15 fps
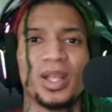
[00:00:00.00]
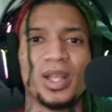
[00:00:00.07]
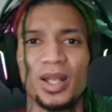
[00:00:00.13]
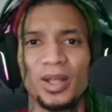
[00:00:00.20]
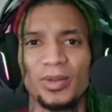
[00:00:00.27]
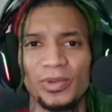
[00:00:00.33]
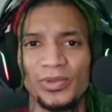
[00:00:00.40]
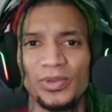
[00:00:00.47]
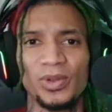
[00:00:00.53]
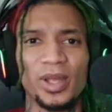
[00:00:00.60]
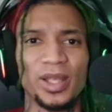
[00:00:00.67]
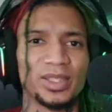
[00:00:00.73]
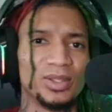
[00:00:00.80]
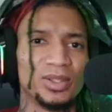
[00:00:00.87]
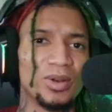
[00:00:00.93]
If you
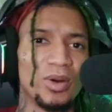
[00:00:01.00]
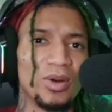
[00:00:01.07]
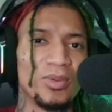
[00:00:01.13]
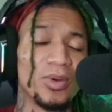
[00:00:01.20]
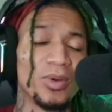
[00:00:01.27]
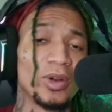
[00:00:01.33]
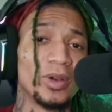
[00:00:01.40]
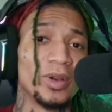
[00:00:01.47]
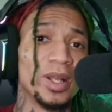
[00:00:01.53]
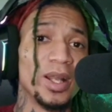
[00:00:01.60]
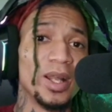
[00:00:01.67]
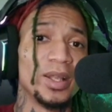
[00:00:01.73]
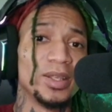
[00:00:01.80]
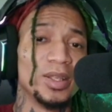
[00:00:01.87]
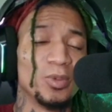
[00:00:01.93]
actually own more
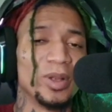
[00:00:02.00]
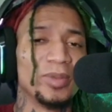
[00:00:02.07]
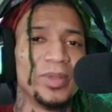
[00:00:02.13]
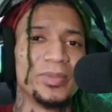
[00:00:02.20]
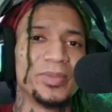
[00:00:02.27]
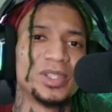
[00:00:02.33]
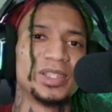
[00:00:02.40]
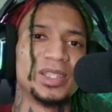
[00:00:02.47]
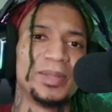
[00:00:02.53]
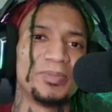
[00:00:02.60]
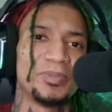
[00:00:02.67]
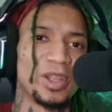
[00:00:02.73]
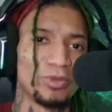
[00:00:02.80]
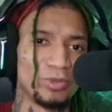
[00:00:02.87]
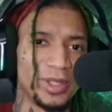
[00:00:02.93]
than one membership,
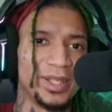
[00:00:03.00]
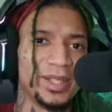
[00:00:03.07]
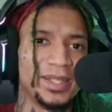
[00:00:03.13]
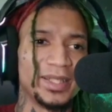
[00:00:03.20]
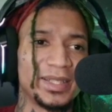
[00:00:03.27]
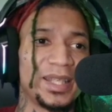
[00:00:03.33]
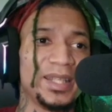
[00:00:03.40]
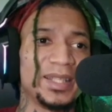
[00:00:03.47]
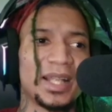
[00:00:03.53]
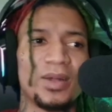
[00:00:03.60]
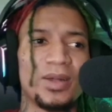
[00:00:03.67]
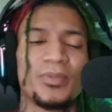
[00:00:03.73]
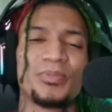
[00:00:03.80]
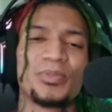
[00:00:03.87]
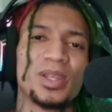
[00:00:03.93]
renting keys
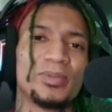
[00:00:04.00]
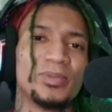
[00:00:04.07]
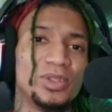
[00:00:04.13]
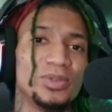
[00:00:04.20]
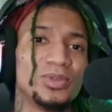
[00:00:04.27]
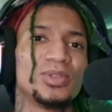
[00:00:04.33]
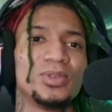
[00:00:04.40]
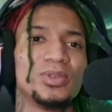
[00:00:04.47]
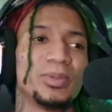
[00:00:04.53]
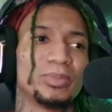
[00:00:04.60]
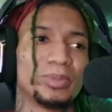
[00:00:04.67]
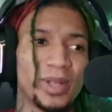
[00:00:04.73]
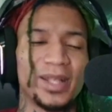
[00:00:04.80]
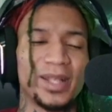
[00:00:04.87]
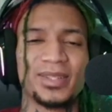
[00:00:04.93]
out, due to the
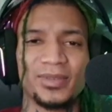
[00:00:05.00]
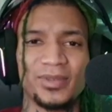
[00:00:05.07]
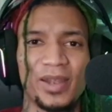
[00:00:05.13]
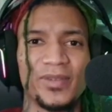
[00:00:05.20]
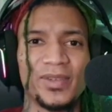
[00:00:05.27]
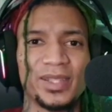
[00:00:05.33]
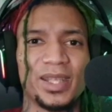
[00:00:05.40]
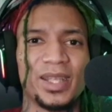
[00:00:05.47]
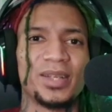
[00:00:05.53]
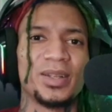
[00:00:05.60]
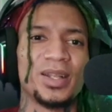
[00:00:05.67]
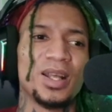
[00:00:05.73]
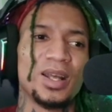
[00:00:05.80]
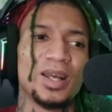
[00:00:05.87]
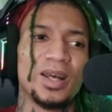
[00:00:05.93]
price of everything,
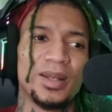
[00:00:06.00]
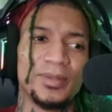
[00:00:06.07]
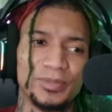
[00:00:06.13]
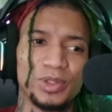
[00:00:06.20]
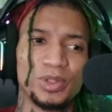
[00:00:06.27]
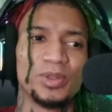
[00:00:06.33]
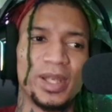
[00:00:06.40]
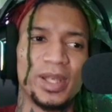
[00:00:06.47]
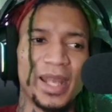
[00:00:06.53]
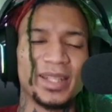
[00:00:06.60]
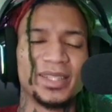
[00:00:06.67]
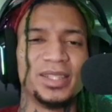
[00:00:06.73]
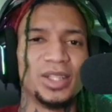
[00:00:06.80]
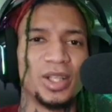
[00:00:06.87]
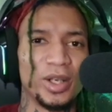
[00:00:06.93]
you can
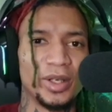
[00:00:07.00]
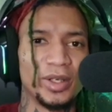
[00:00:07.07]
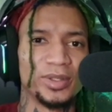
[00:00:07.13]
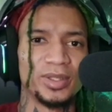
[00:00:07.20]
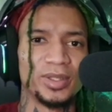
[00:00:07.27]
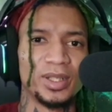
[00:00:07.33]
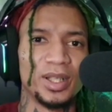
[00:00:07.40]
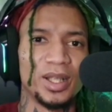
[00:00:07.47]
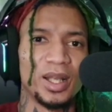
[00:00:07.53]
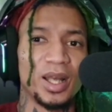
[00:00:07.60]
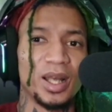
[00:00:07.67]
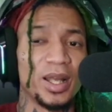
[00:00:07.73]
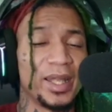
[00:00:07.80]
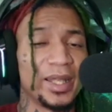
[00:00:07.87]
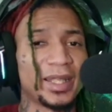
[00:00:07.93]
actually earn
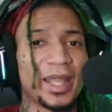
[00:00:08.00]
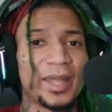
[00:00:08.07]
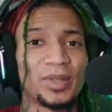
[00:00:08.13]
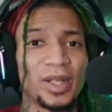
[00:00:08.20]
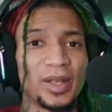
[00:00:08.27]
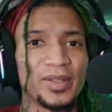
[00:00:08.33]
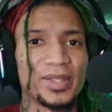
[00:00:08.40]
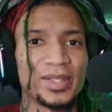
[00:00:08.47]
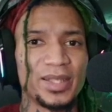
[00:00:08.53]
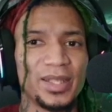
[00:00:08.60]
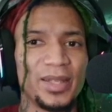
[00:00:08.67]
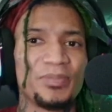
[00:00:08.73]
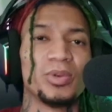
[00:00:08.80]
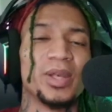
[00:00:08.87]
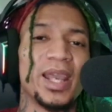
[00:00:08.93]
in-game
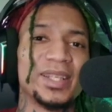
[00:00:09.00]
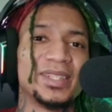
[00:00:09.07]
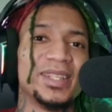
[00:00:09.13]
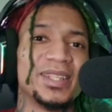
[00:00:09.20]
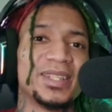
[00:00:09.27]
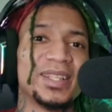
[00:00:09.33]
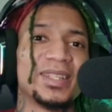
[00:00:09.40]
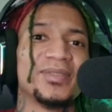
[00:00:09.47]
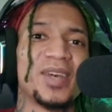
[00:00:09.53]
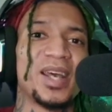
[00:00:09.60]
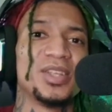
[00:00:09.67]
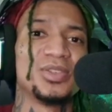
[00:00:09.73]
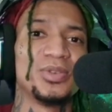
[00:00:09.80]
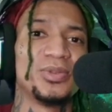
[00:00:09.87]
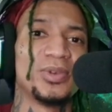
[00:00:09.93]
currency. We'll actually
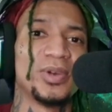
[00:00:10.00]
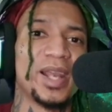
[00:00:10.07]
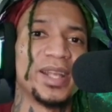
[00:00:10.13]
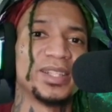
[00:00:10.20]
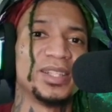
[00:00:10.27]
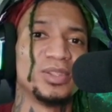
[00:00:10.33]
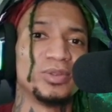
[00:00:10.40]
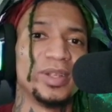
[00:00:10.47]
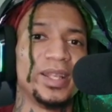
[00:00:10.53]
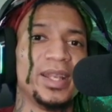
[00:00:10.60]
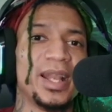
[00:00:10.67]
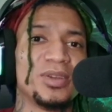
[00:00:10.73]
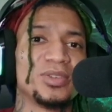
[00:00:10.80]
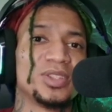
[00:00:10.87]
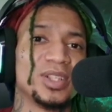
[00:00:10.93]
incentivize you for actually renting
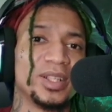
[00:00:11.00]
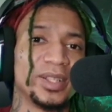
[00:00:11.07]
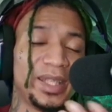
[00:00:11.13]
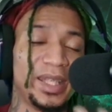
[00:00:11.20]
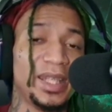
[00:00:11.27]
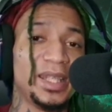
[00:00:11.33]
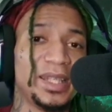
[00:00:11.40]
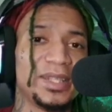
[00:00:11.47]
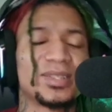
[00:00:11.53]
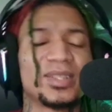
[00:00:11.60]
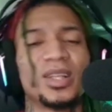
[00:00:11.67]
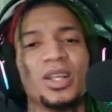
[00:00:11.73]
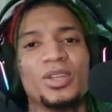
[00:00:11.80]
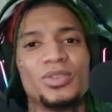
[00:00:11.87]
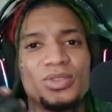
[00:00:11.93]
out your keys
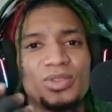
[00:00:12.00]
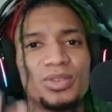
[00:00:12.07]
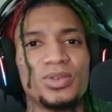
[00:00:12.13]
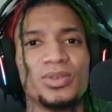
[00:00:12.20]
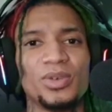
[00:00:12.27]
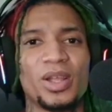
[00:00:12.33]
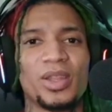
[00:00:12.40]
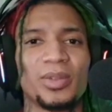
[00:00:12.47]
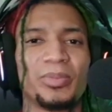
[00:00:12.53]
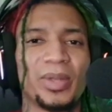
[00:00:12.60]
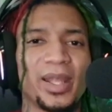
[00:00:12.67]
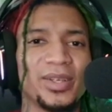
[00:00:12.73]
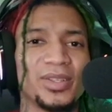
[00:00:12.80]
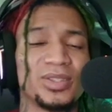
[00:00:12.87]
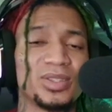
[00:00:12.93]
to other
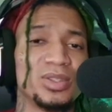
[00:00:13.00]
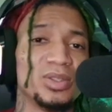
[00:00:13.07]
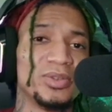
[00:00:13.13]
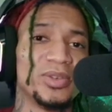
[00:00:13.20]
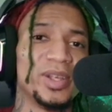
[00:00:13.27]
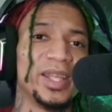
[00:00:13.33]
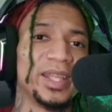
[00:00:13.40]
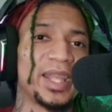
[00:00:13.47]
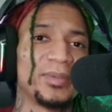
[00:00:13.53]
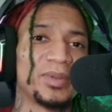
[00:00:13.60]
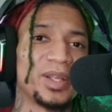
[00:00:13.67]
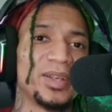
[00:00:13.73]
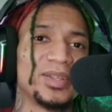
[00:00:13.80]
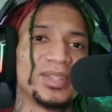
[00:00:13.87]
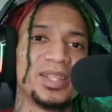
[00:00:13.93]
players too for in-game
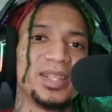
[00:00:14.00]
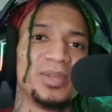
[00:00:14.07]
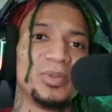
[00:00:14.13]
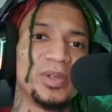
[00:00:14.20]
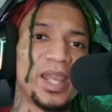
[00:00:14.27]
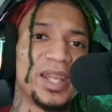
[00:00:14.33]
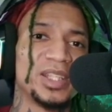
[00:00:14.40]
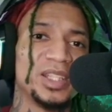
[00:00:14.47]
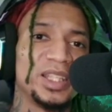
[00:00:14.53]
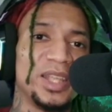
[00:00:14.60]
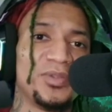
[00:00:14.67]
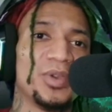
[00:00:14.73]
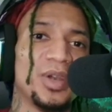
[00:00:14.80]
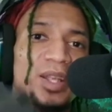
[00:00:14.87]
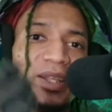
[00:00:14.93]
currency. We'll actually give
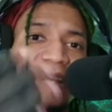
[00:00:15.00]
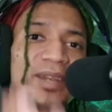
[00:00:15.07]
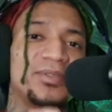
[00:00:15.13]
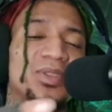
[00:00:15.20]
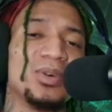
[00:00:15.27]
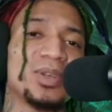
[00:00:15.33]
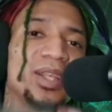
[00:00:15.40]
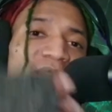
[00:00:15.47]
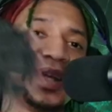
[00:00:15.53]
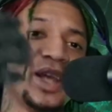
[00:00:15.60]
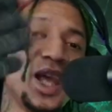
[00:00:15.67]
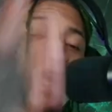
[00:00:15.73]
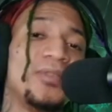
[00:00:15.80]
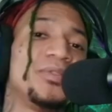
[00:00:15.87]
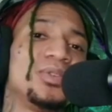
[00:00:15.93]
you our native token
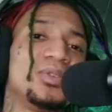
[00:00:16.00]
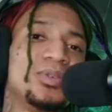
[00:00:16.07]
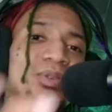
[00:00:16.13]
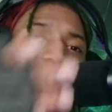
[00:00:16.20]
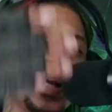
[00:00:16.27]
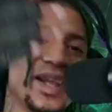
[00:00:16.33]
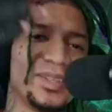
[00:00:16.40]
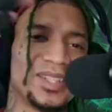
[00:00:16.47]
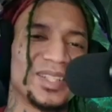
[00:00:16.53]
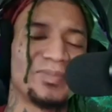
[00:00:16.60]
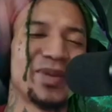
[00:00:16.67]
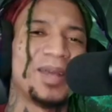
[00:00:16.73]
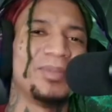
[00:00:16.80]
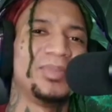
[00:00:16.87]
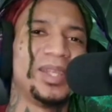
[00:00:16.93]
if you do that, just
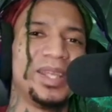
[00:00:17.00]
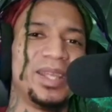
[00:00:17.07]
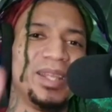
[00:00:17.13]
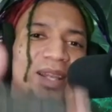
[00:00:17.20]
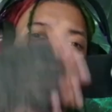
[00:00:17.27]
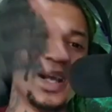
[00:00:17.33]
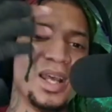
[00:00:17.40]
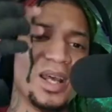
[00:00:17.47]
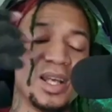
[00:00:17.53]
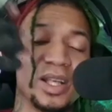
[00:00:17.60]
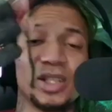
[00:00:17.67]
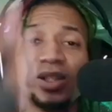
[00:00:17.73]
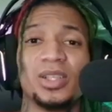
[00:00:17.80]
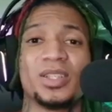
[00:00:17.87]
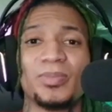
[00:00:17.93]
by being a
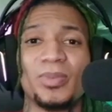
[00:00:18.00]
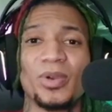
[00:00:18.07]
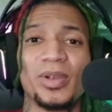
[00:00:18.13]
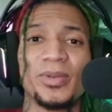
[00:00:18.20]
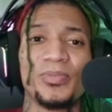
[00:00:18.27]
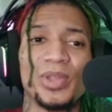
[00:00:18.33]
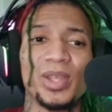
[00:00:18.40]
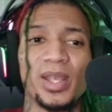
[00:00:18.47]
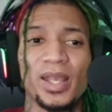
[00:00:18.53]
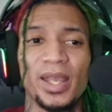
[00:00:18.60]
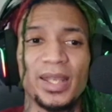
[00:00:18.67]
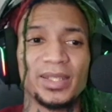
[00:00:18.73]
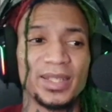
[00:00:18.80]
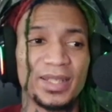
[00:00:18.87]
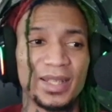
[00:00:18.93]
good sport
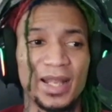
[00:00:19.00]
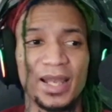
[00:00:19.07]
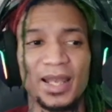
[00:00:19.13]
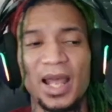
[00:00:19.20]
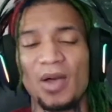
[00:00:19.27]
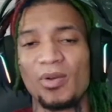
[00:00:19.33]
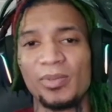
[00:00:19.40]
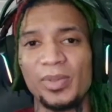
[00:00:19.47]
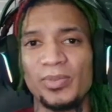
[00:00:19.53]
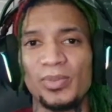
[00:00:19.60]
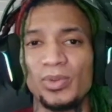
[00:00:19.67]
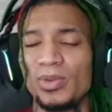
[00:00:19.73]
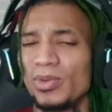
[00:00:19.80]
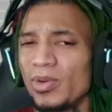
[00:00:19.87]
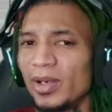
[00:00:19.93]
and just allowing people
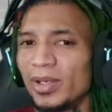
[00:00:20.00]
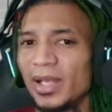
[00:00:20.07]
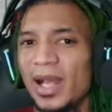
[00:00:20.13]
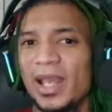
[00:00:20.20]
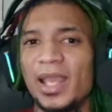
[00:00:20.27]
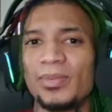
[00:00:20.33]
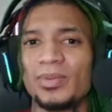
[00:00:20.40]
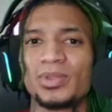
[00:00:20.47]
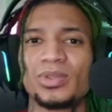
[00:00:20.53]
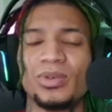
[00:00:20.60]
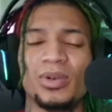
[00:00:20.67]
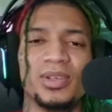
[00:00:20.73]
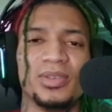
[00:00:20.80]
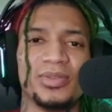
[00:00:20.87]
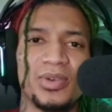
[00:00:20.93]
who are not able
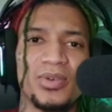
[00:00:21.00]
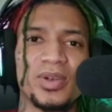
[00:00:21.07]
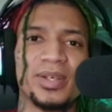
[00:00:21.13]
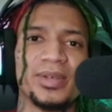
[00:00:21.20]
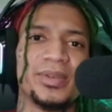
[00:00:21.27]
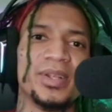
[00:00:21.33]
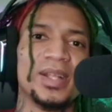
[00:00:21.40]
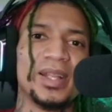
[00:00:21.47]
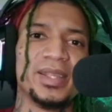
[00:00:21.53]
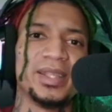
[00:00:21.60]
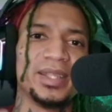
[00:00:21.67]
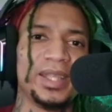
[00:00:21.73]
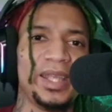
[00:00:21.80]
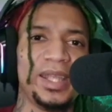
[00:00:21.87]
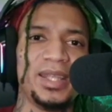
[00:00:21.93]
to afford the
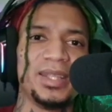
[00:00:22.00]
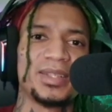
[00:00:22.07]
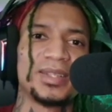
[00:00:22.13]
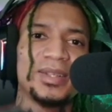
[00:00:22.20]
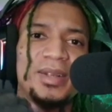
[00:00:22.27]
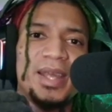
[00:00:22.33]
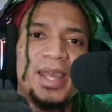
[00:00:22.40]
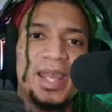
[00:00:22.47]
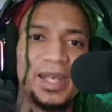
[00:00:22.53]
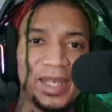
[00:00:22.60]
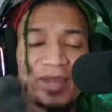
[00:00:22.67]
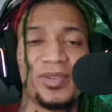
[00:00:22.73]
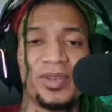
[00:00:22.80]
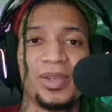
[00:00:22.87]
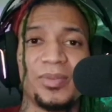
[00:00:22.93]
keys and
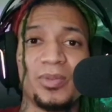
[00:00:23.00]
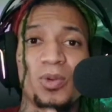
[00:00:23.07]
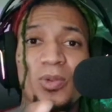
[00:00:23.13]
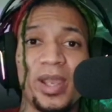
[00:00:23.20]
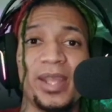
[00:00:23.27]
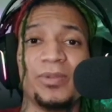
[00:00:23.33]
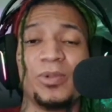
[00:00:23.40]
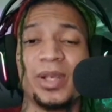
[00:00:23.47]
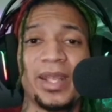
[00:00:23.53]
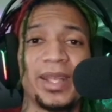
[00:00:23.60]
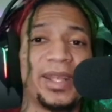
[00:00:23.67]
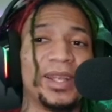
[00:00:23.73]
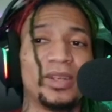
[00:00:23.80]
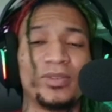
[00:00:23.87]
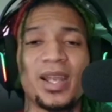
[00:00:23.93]
giving them a way where they
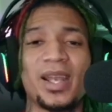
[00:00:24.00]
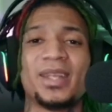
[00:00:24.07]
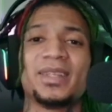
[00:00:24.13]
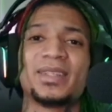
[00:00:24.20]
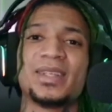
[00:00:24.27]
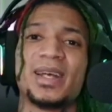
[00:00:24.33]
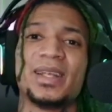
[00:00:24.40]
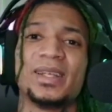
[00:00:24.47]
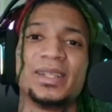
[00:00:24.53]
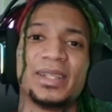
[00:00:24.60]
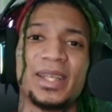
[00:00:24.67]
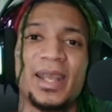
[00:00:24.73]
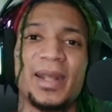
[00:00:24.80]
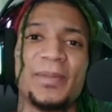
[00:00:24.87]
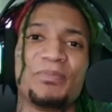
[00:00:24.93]
can grind inside of the
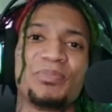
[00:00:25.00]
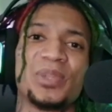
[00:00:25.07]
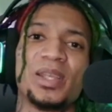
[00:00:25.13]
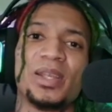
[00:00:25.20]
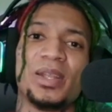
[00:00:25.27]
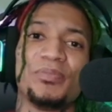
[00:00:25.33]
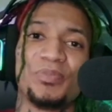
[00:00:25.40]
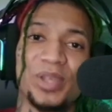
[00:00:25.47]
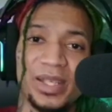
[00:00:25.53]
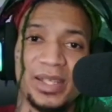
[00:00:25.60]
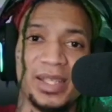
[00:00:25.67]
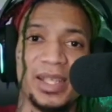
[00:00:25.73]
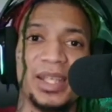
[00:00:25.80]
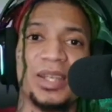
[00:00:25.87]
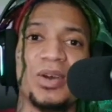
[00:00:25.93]
game and
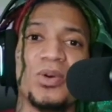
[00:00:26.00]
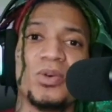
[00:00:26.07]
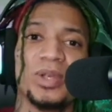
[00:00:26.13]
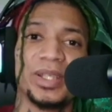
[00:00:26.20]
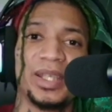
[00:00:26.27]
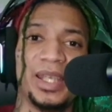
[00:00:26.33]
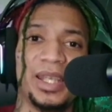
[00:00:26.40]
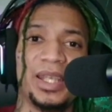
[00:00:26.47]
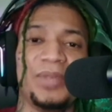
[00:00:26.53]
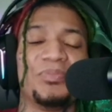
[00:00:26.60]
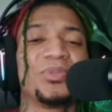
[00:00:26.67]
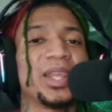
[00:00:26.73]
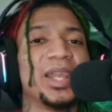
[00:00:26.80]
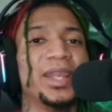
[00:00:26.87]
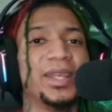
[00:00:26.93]
then hold a key,
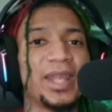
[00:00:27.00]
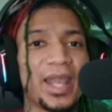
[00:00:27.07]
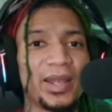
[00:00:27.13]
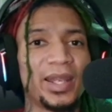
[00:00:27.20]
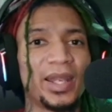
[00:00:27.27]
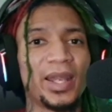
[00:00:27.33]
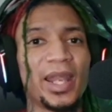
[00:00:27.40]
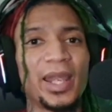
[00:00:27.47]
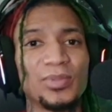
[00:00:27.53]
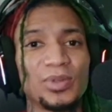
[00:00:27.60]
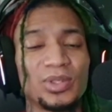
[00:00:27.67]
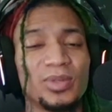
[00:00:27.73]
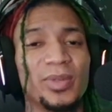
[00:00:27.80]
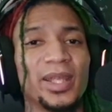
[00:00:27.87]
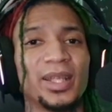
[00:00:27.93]
and now they are able
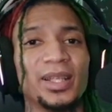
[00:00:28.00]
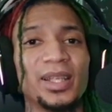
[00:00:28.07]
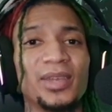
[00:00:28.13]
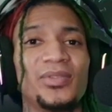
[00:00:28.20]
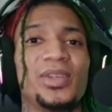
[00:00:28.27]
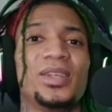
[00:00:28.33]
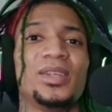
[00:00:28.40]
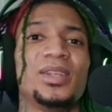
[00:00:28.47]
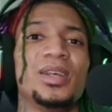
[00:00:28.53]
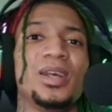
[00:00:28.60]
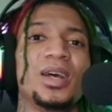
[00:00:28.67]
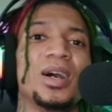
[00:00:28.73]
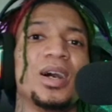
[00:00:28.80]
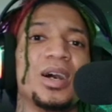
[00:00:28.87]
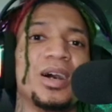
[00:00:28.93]
to make a living
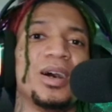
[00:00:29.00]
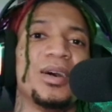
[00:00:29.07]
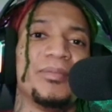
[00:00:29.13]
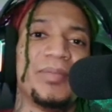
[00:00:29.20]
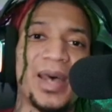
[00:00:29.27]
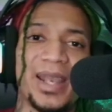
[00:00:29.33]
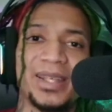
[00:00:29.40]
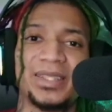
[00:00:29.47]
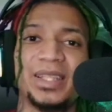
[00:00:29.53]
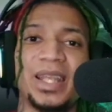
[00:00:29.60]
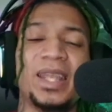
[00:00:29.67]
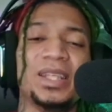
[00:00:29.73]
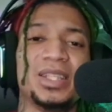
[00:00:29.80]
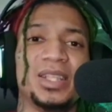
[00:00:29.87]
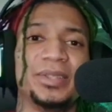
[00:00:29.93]
by
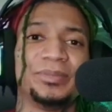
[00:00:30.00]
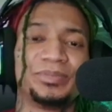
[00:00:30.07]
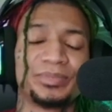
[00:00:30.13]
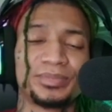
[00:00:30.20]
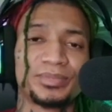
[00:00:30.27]
exchanging